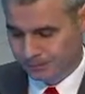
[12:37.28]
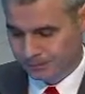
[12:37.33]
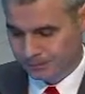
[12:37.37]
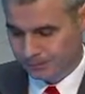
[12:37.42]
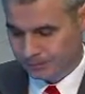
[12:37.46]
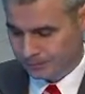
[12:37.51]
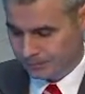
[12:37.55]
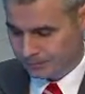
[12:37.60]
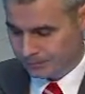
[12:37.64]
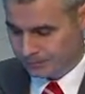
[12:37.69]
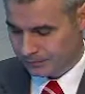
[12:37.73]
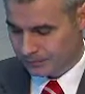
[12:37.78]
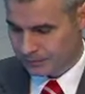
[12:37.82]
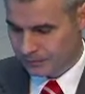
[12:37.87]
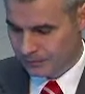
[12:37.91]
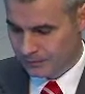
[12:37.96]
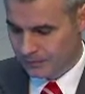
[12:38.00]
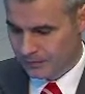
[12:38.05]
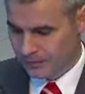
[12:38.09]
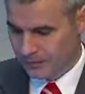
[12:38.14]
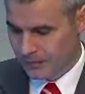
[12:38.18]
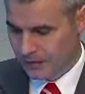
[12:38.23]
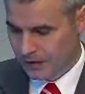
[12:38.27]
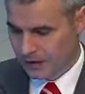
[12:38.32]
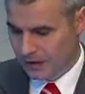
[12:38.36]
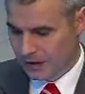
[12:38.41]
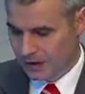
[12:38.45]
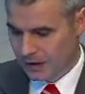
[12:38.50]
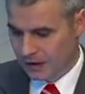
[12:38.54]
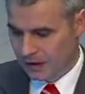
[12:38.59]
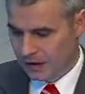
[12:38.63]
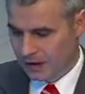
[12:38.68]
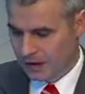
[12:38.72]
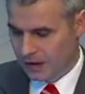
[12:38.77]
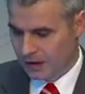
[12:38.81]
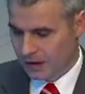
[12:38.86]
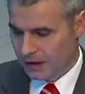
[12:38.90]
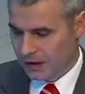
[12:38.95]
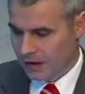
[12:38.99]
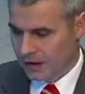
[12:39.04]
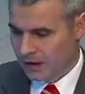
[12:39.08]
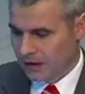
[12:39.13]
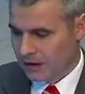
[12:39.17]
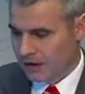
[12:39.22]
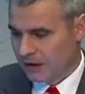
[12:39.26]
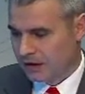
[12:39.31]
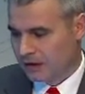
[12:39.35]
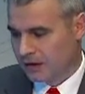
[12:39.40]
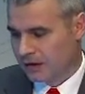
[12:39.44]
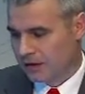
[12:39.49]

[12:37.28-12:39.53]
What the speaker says: No one is speaking in this clip.